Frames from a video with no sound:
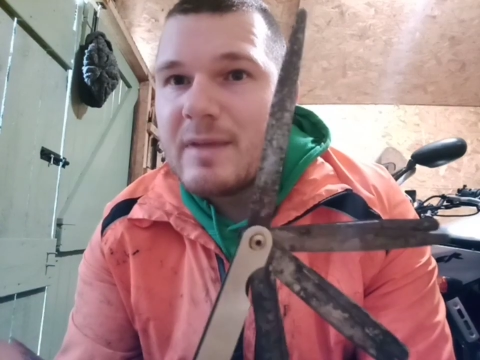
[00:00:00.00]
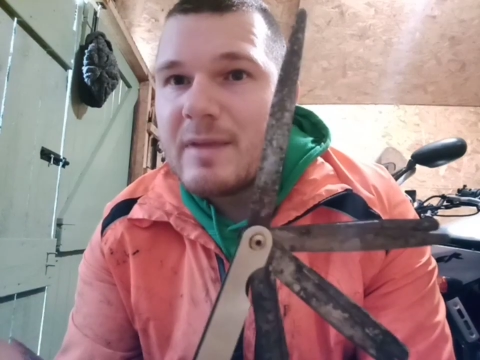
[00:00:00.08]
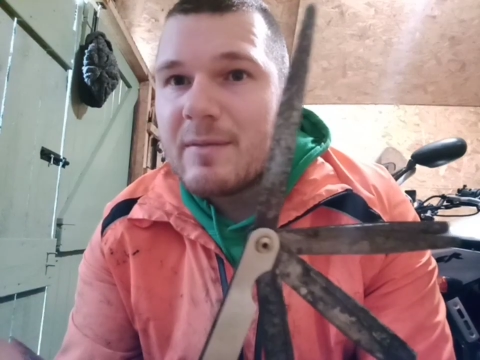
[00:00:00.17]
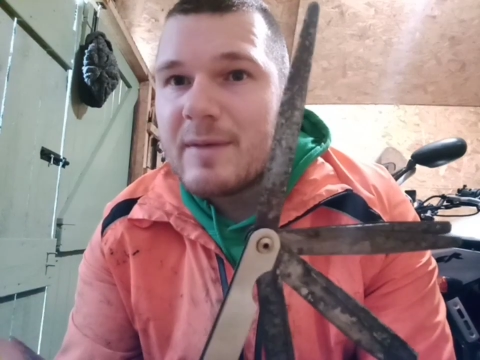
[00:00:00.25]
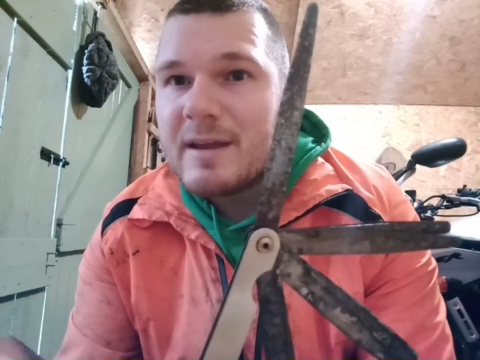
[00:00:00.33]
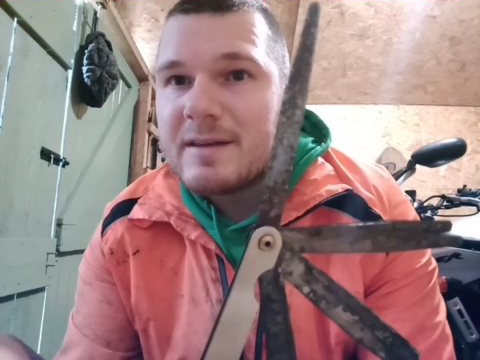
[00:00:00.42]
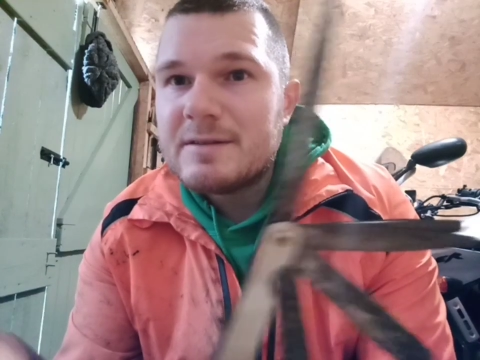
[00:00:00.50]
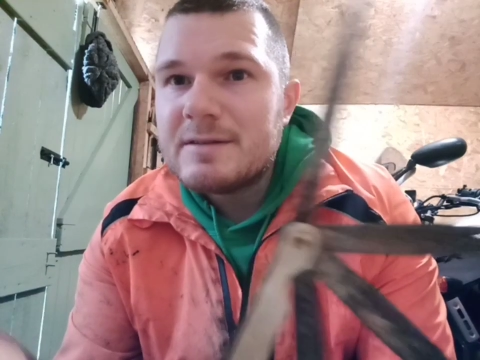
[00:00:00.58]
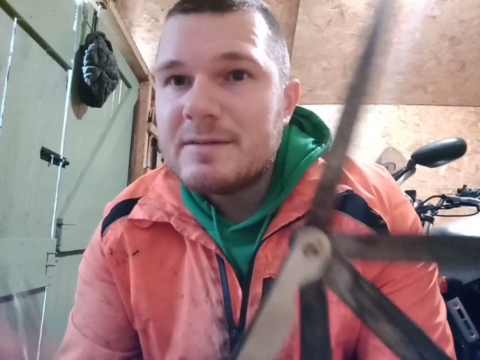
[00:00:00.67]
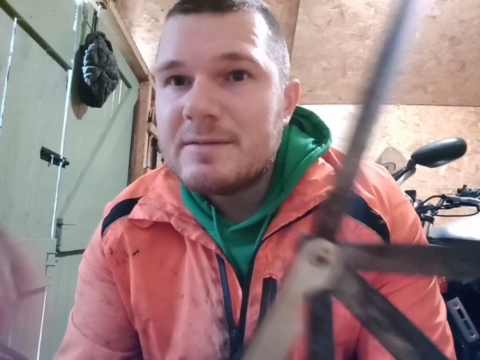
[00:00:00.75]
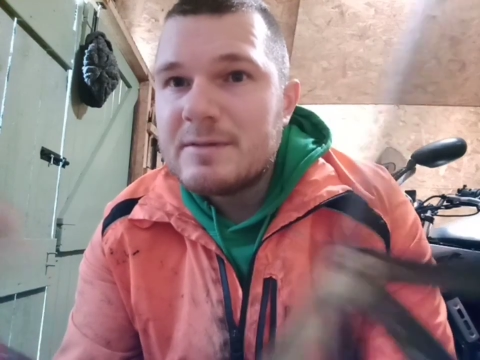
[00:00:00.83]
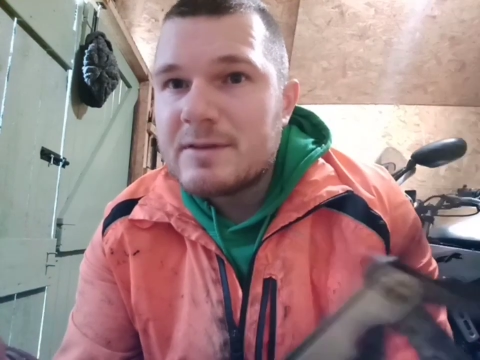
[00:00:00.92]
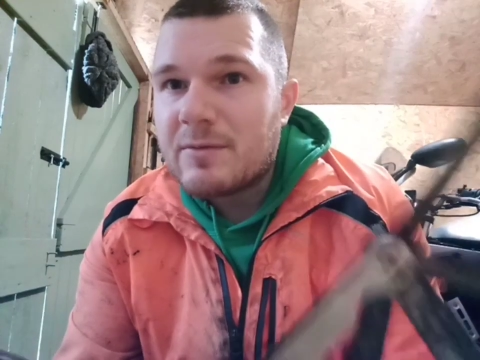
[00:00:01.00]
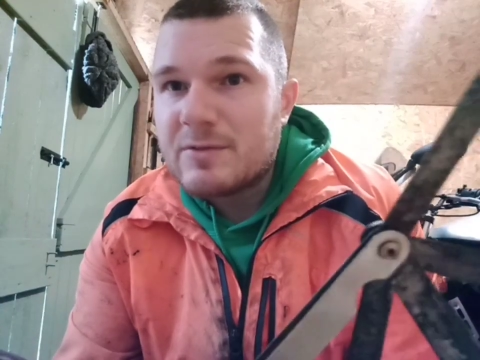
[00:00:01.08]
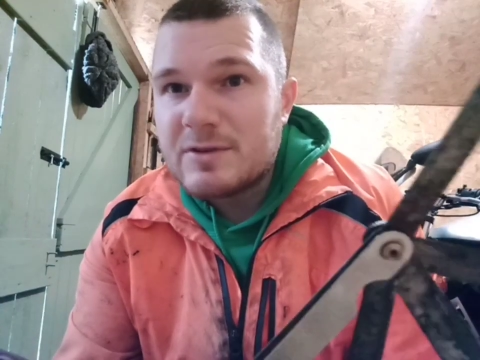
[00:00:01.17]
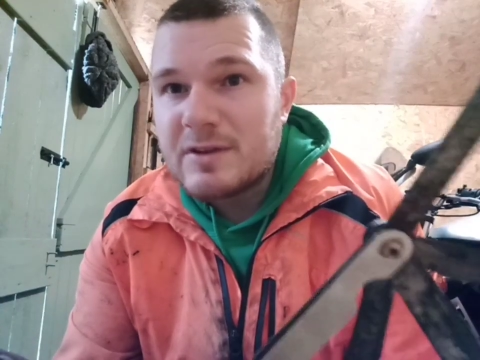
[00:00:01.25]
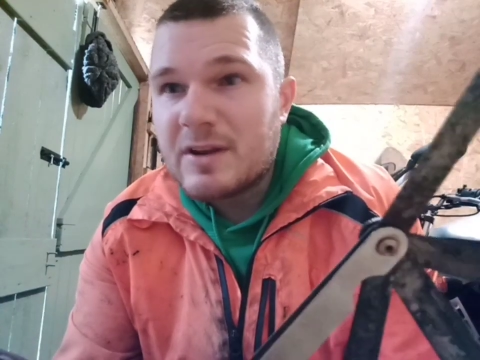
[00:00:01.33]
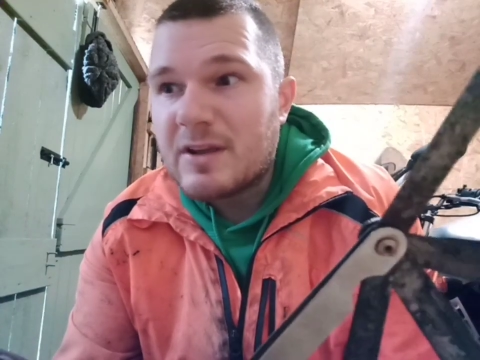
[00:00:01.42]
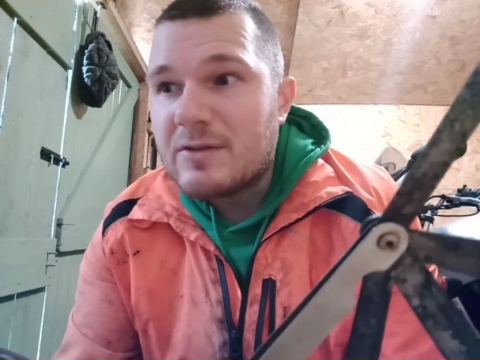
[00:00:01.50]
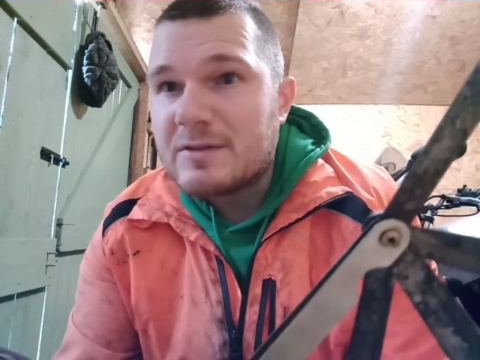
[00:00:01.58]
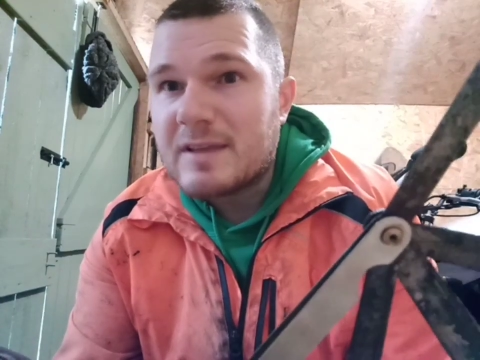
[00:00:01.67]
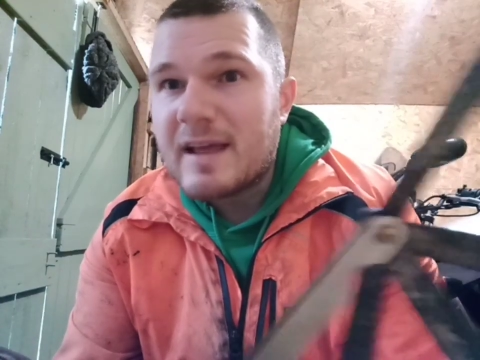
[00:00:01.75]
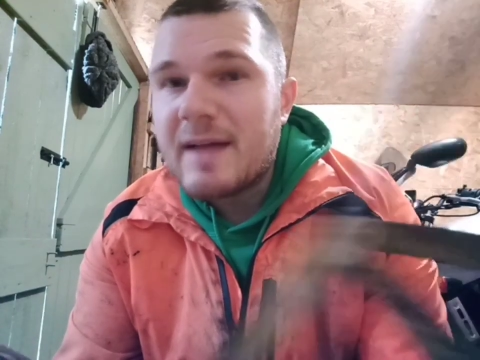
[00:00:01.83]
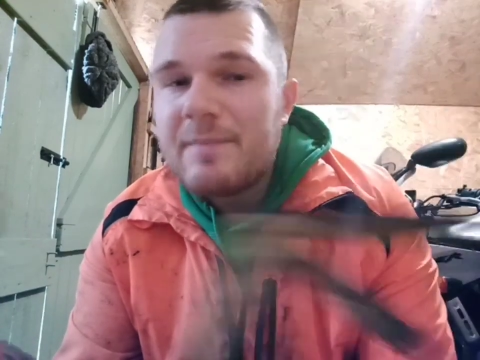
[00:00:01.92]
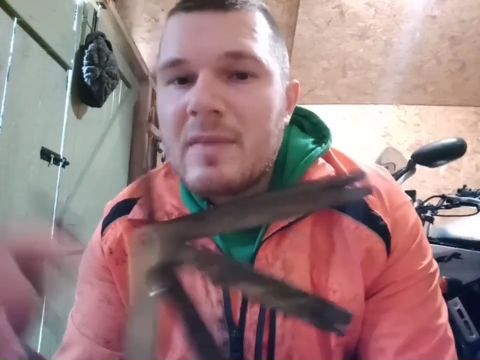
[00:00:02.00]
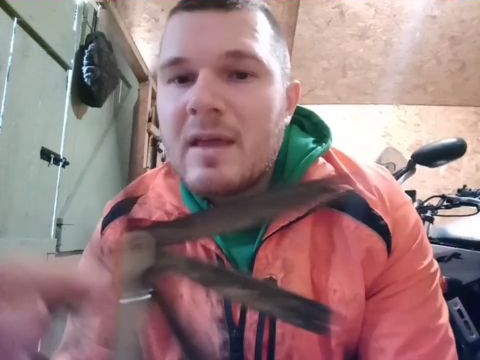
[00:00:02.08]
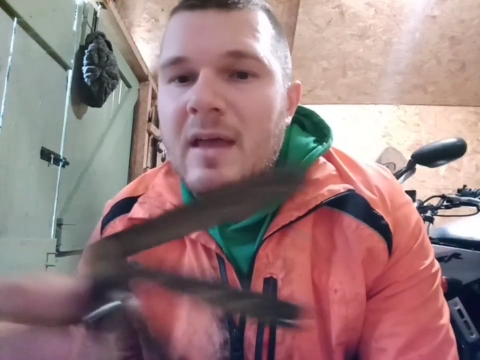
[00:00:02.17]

millimeters, so I'm just going to use that.